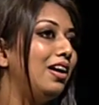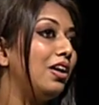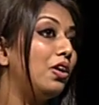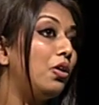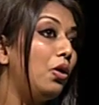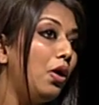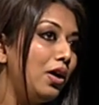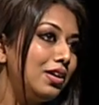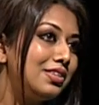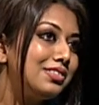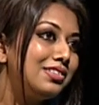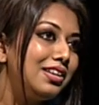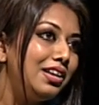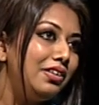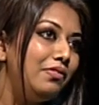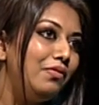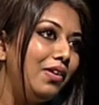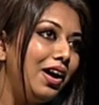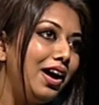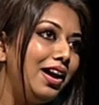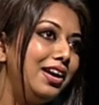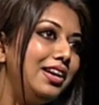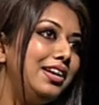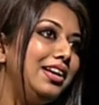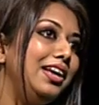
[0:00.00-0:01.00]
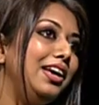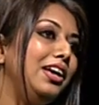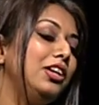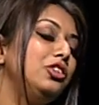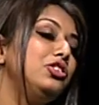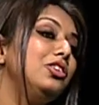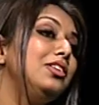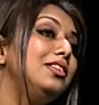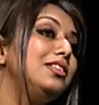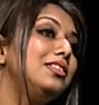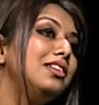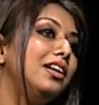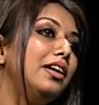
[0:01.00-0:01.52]
Cost advantage
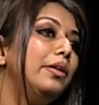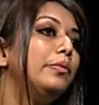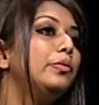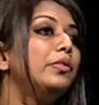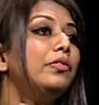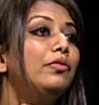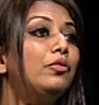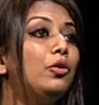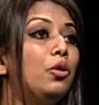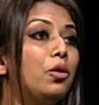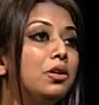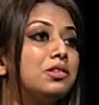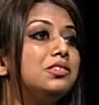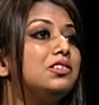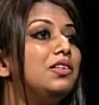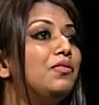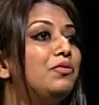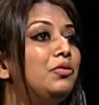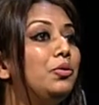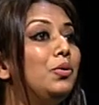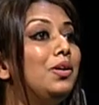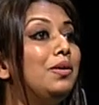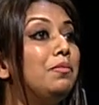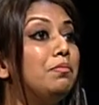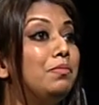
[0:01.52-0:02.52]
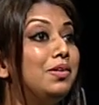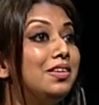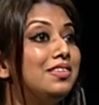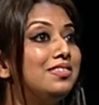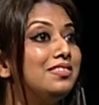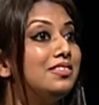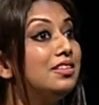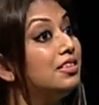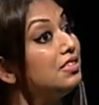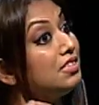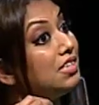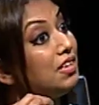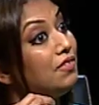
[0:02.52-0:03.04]
in terms of cost of doing
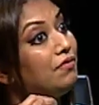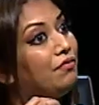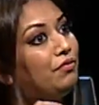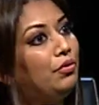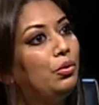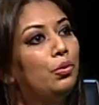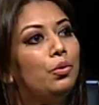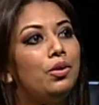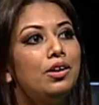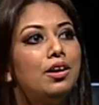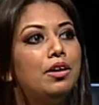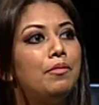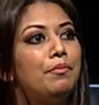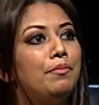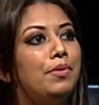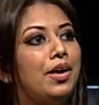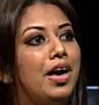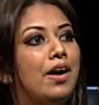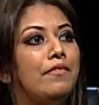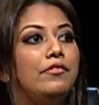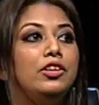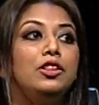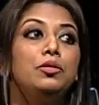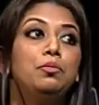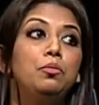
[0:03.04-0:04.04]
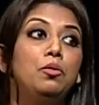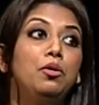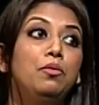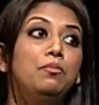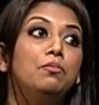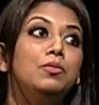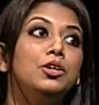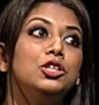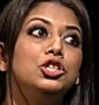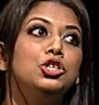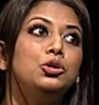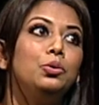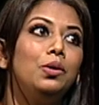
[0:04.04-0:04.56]
business if you compare with more
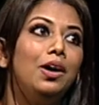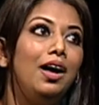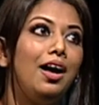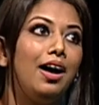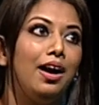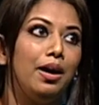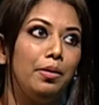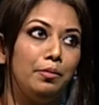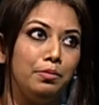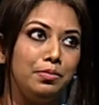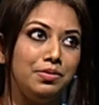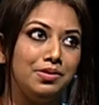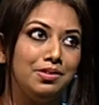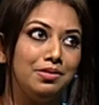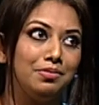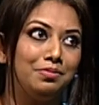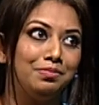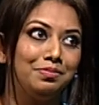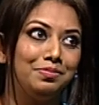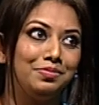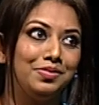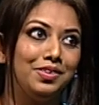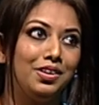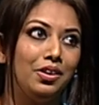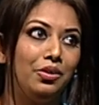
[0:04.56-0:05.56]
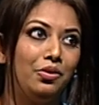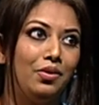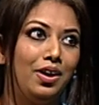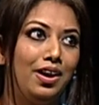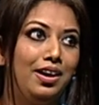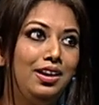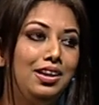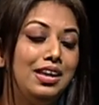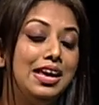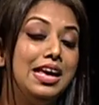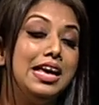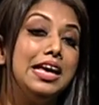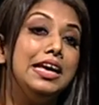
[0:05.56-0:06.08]
mature hubs.
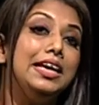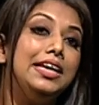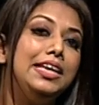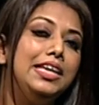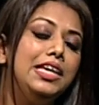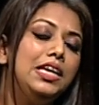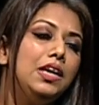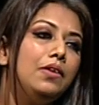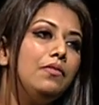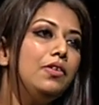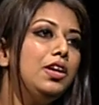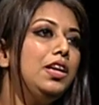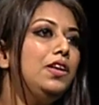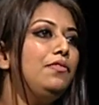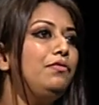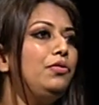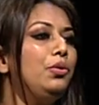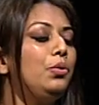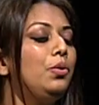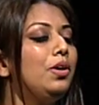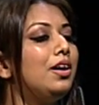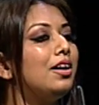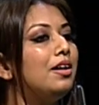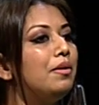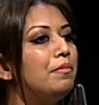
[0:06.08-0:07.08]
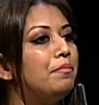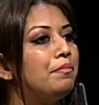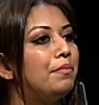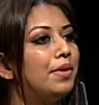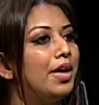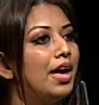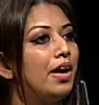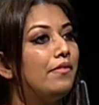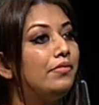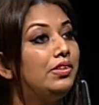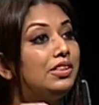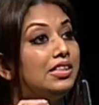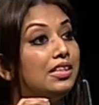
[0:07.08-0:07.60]
Right. Even if you
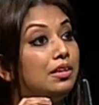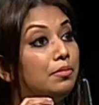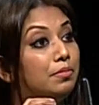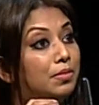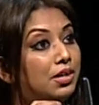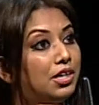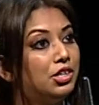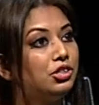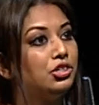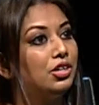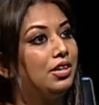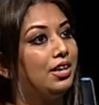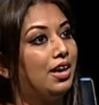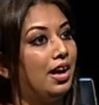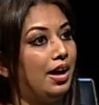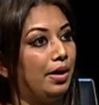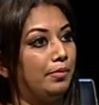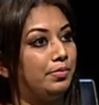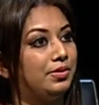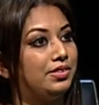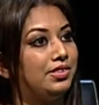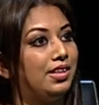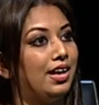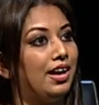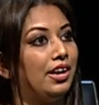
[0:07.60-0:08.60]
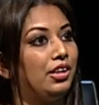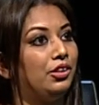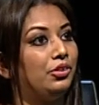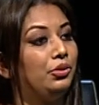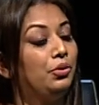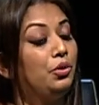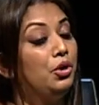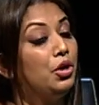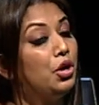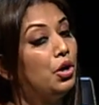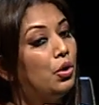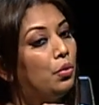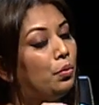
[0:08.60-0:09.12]
compare with emerging hubs, Tharindu,
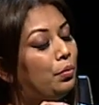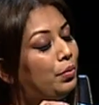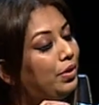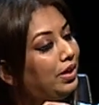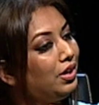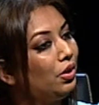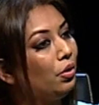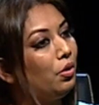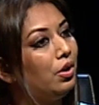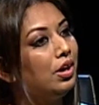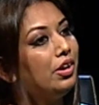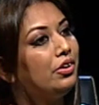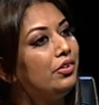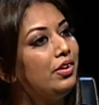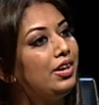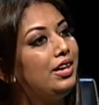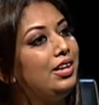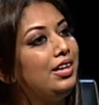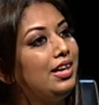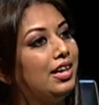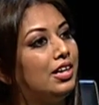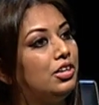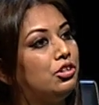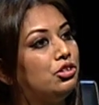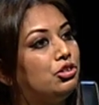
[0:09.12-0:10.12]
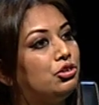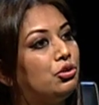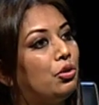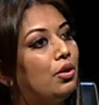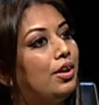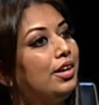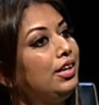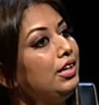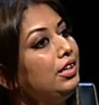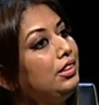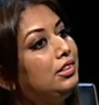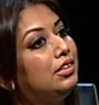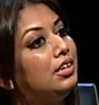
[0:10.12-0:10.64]
we already enjoy
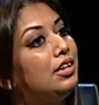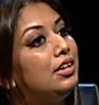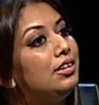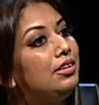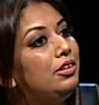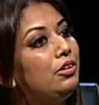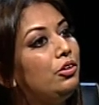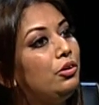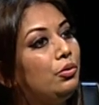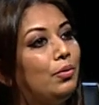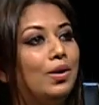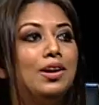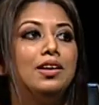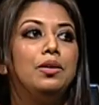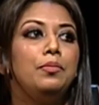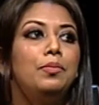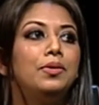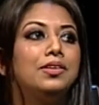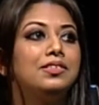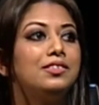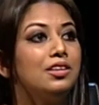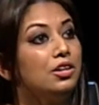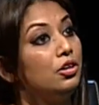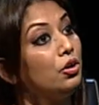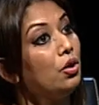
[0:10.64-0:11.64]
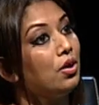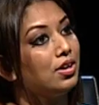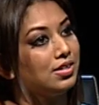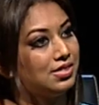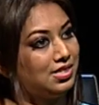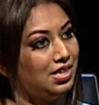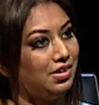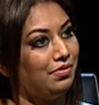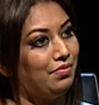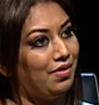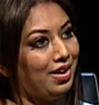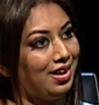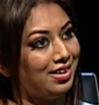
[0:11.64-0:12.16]
a 30 to 20% cost
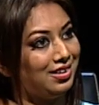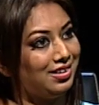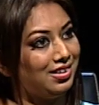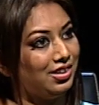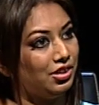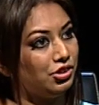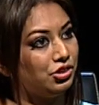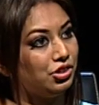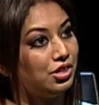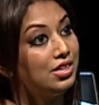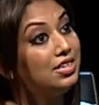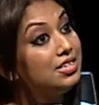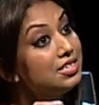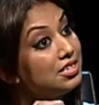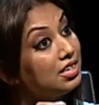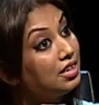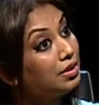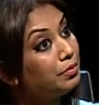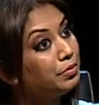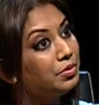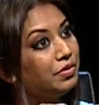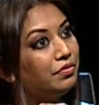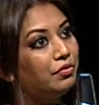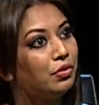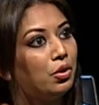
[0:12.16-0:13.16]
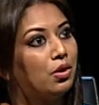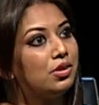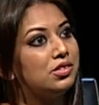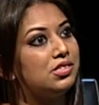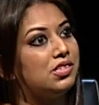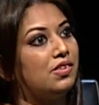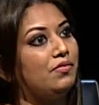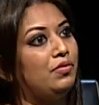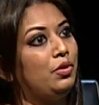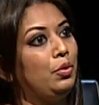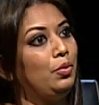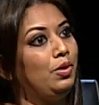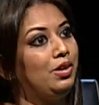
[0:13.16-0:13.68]
advantage in terms of cost
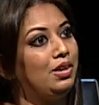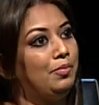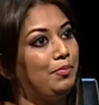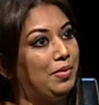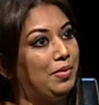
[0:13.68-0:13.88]
of doing the